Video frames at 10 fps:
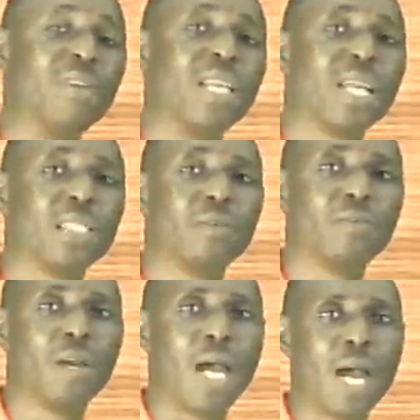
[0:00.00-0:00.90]
negative
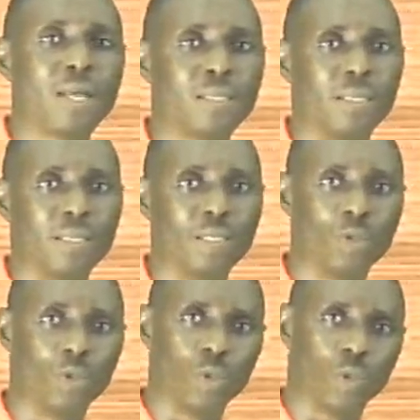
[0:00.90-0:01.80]
axis, is
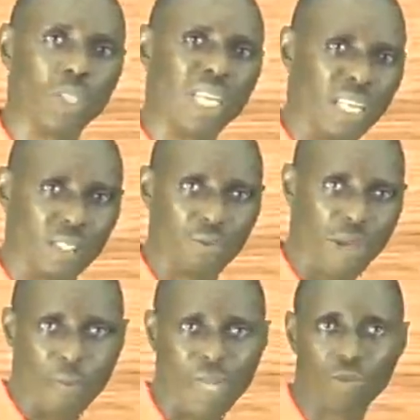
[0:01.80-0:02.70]
going to show the negative
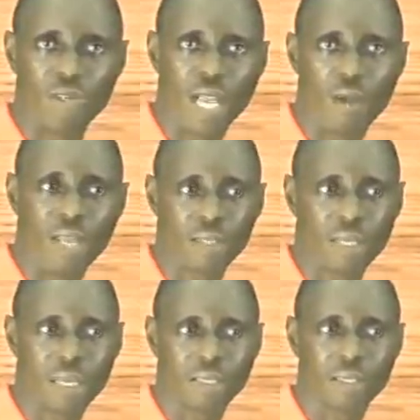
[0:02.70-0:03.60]
part of the
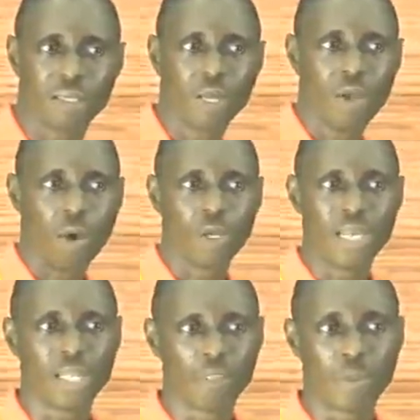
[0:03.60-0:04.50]
x-axis, or the
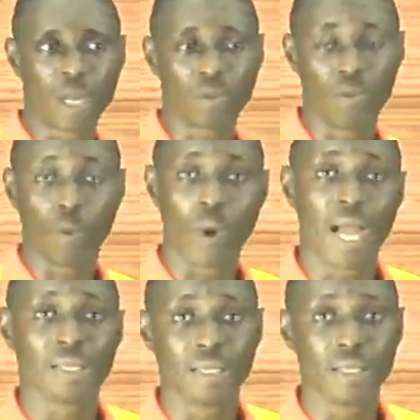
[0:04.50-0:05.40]
negative part of the
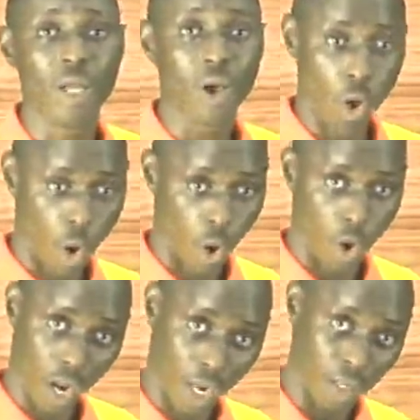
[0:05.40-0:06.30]
y-axis,
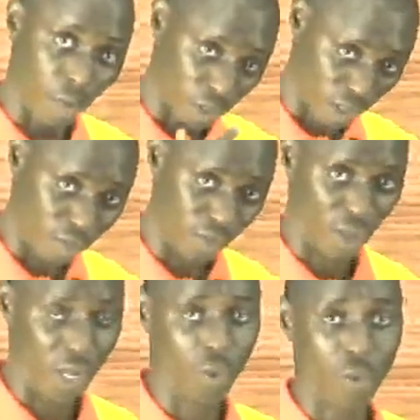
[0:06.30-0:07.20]
and the positive
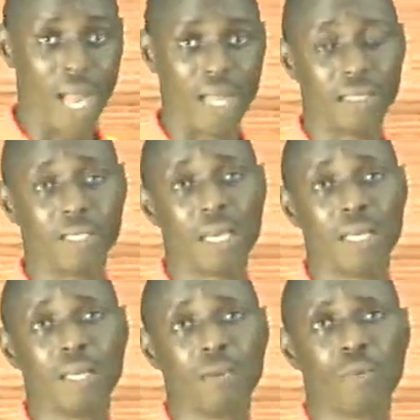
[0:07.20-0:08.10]
y-axis and
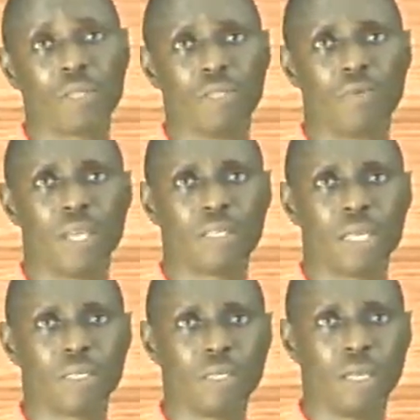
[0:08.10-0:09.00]
the positive
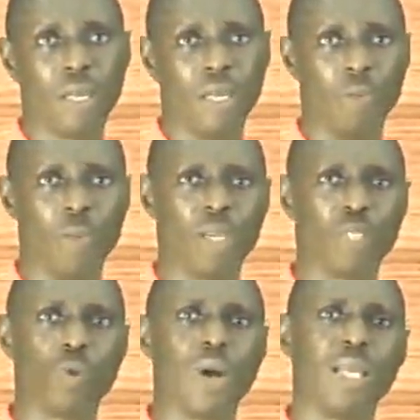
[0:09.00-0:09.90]
x-axis. The more
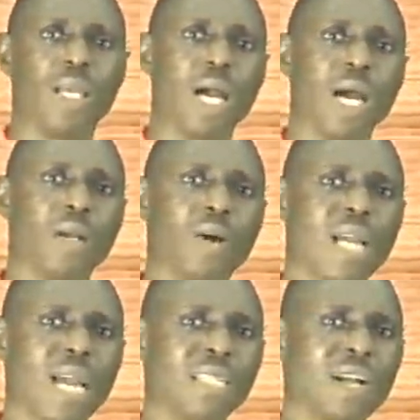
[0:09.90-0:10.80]
reason why,
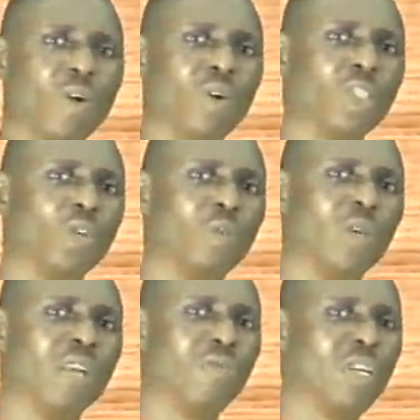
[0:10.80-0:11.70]
under exam condition, you
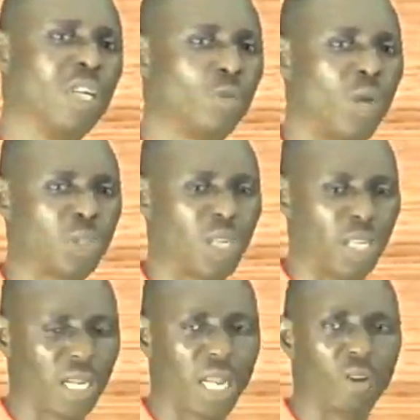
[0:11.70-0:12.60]
may even need to actually
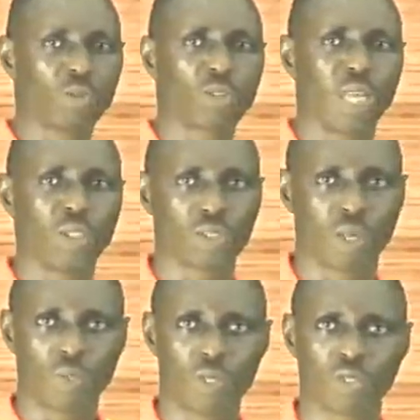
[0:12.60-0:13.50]
kind of sketch
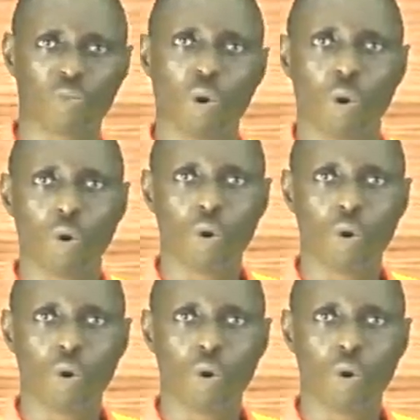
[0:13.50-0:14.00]
something small